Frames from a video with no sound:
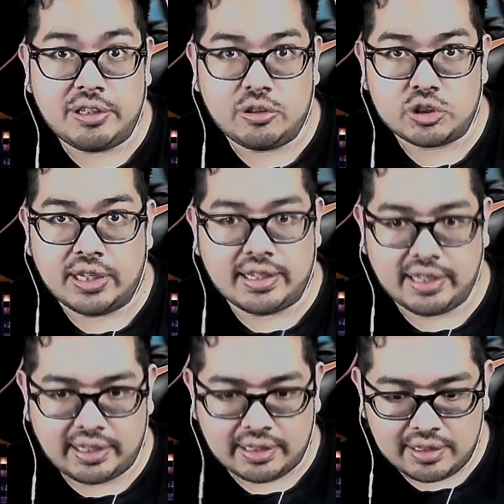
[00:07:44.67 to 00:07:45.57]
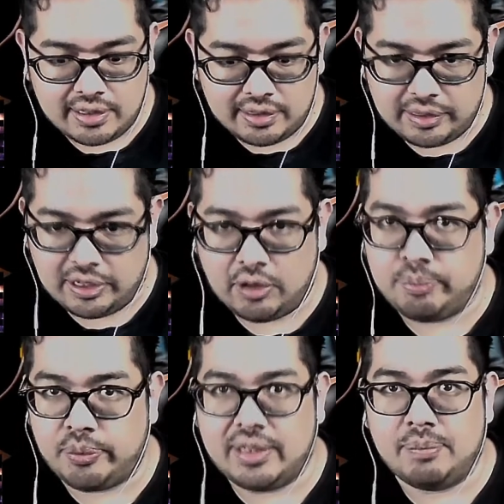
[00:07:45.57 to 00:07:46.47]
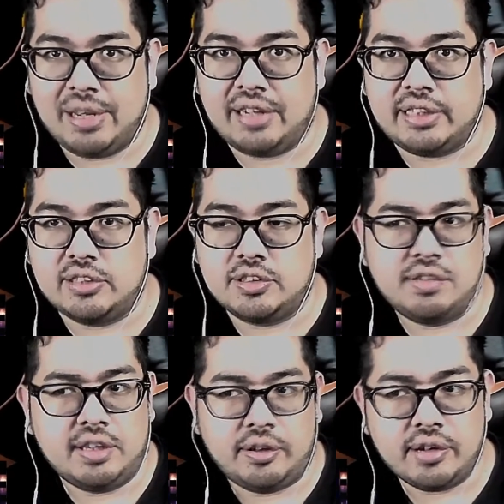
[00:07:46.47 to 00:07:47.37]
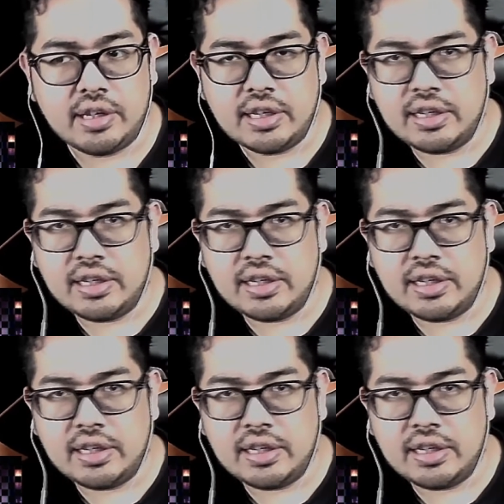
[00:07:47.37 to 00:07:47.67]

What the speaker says: and you'll try and, like, you know, bring them back down to center.